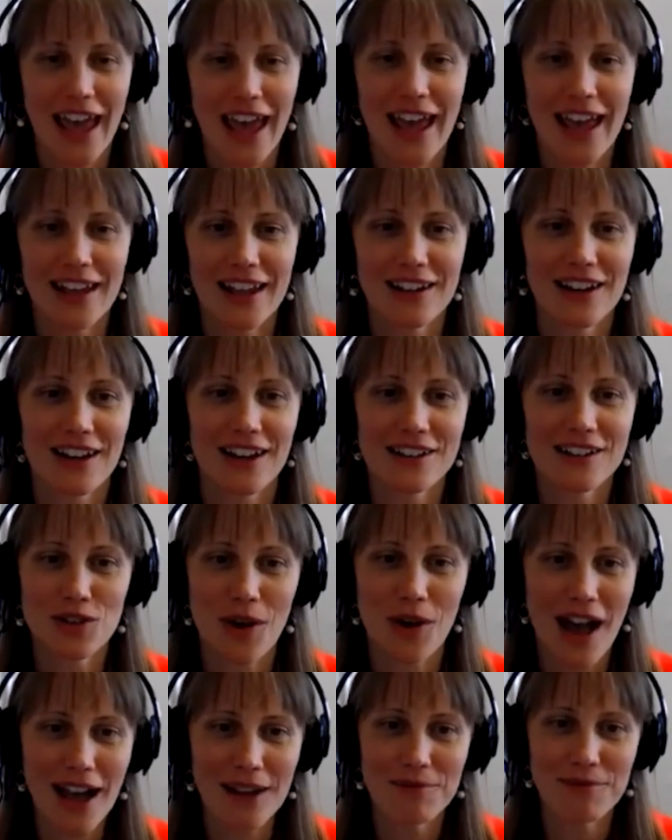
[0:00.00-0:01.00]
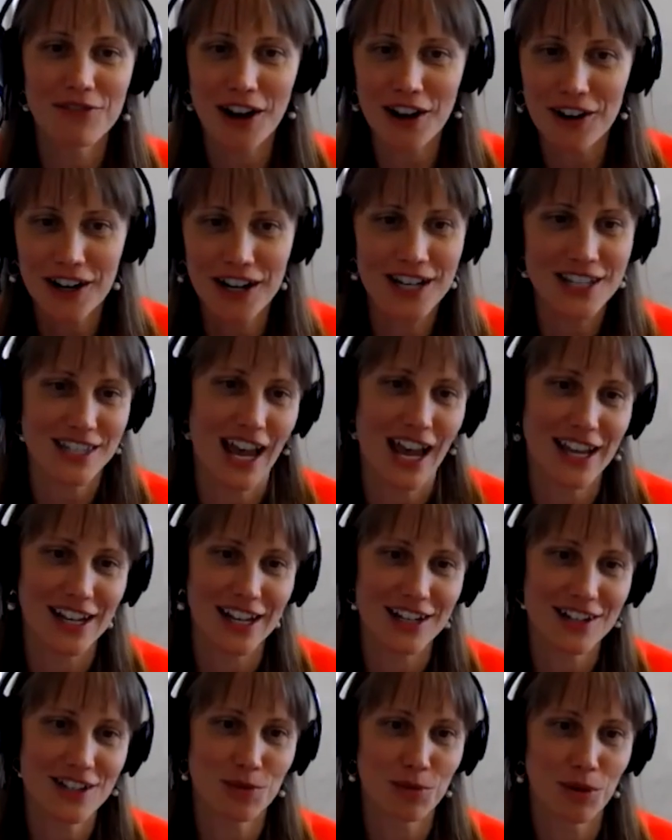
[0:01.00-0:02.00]
And so I'm very
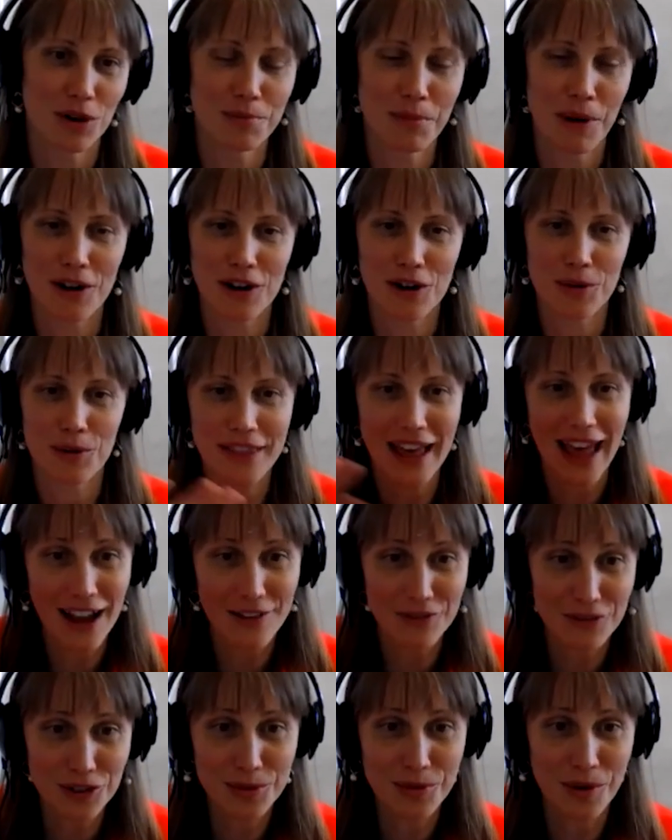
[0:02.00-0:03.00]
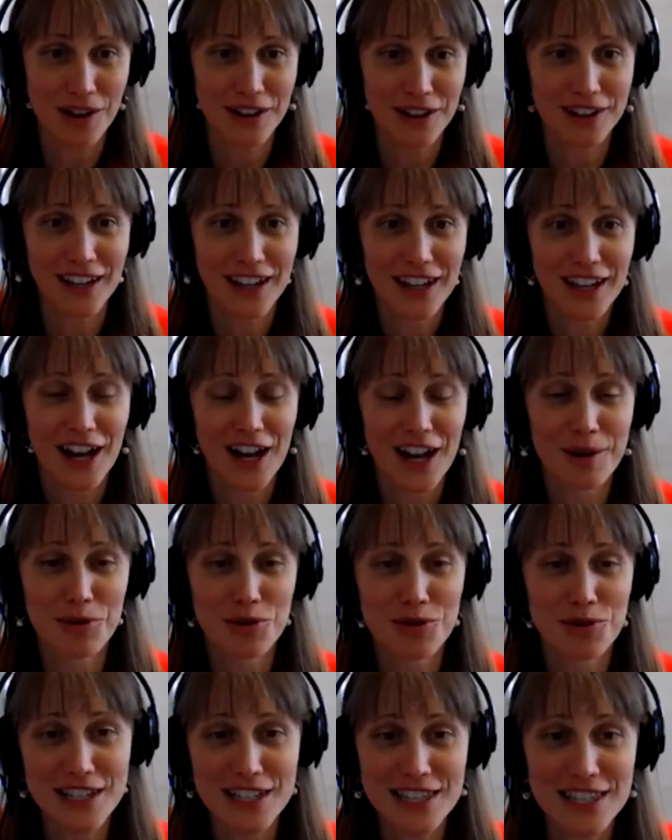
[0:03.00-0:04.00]
excited to partner with everyone
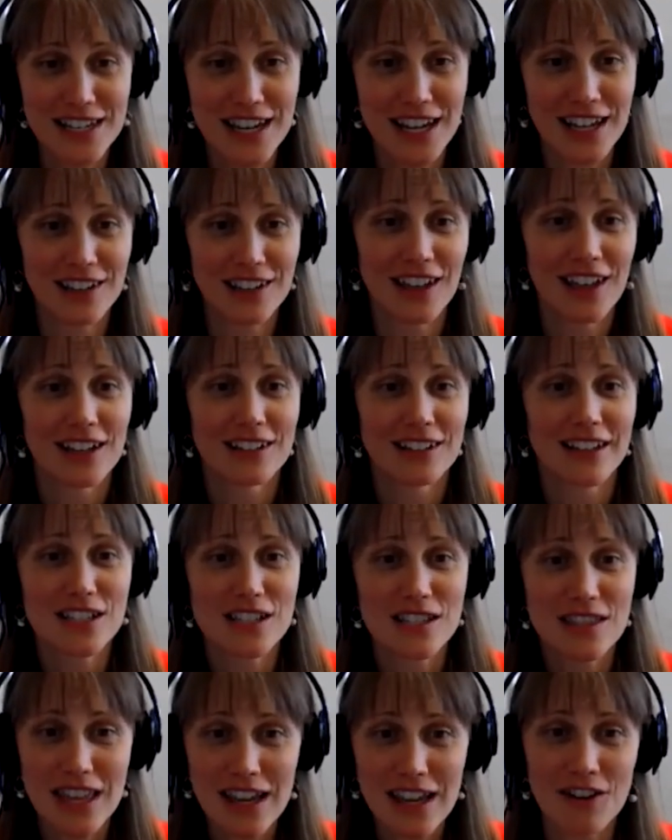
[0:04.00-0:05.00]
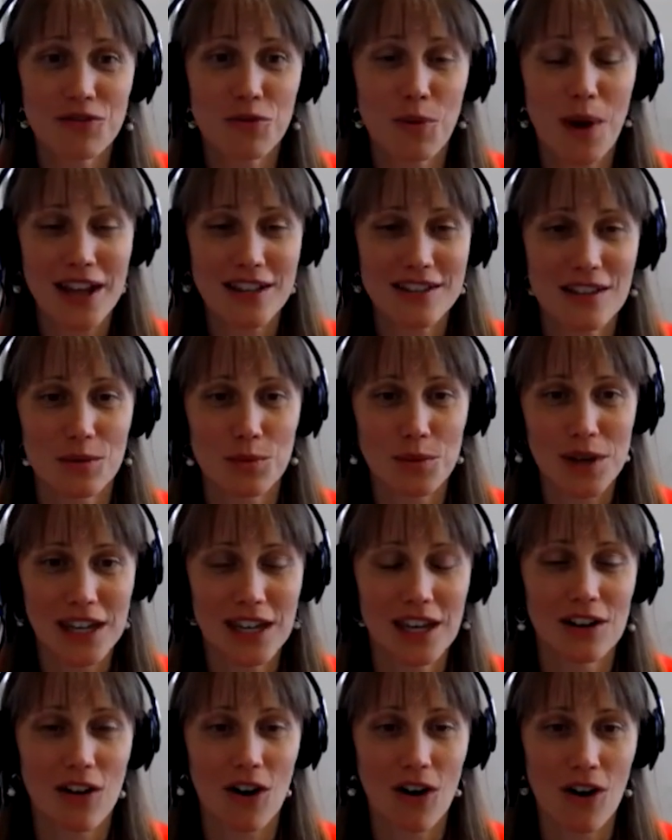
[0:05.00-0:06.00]
who's listening. Let's think of ways that we
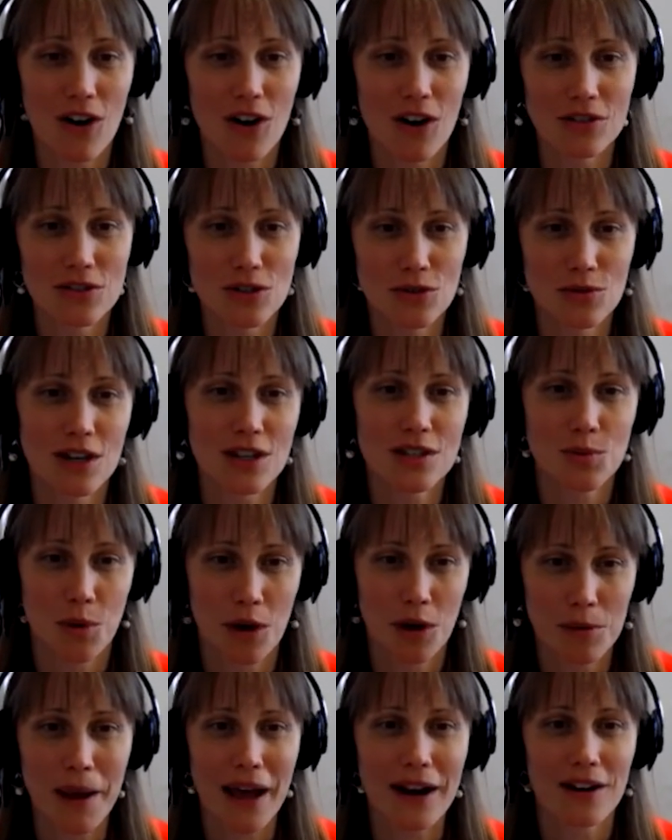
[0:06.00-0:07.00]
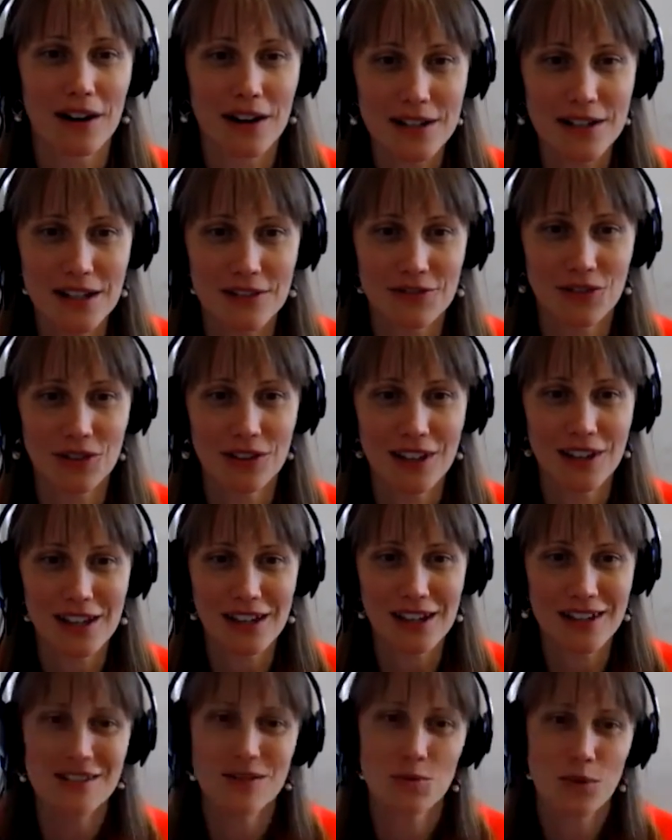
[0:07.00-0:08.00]
can all do this work better and differently,
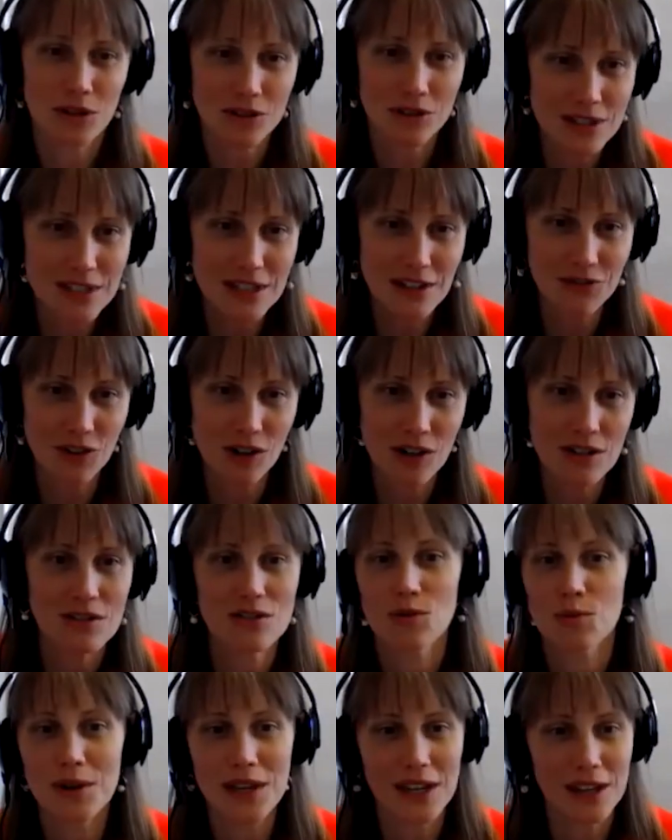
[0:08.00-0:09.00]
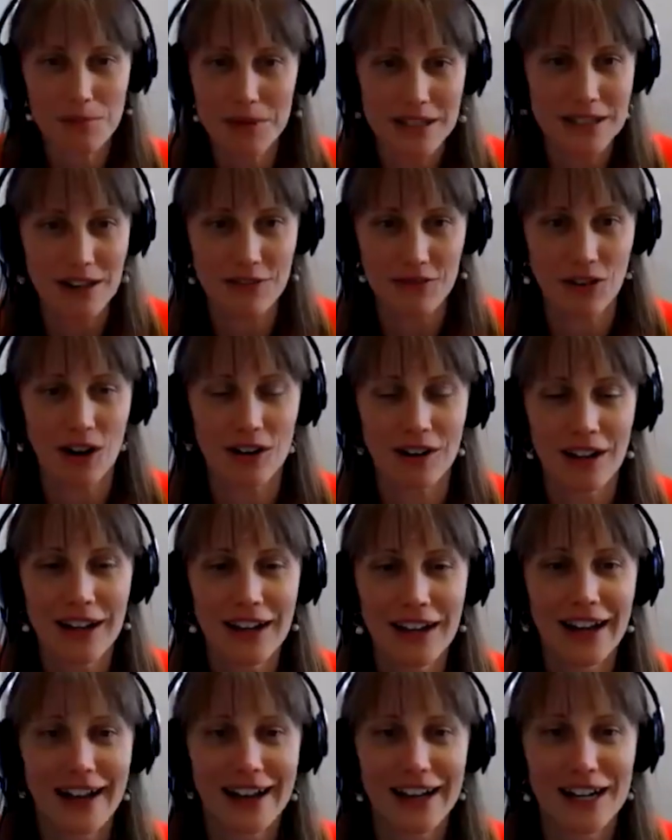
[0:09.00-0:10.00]
because the world is different, so we can be different.
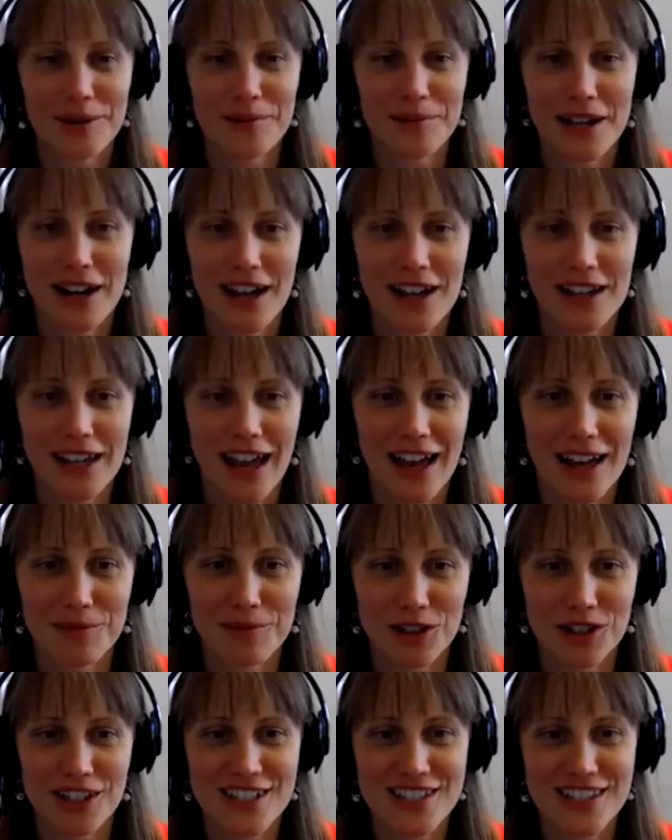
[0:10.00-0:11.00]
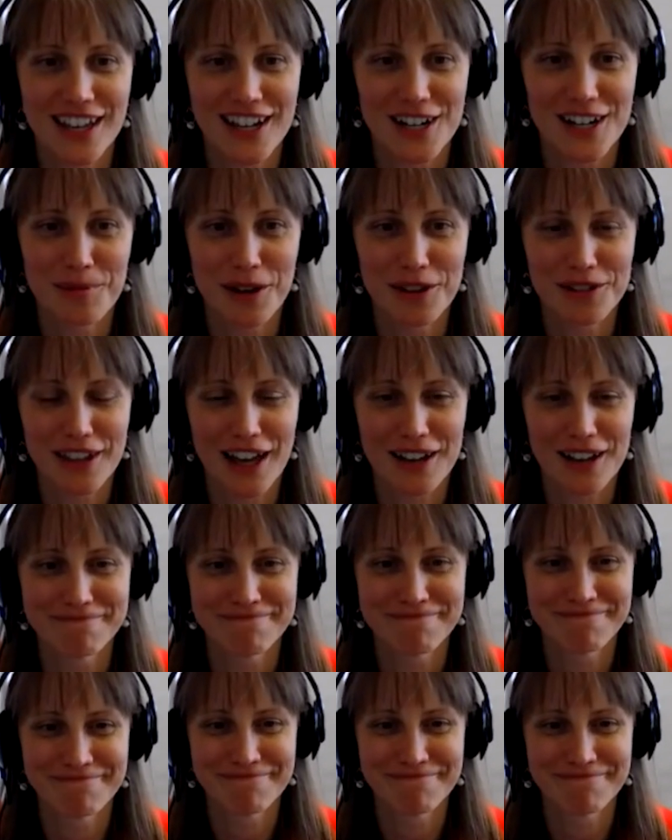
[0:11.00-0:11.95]
I'm really excited about that.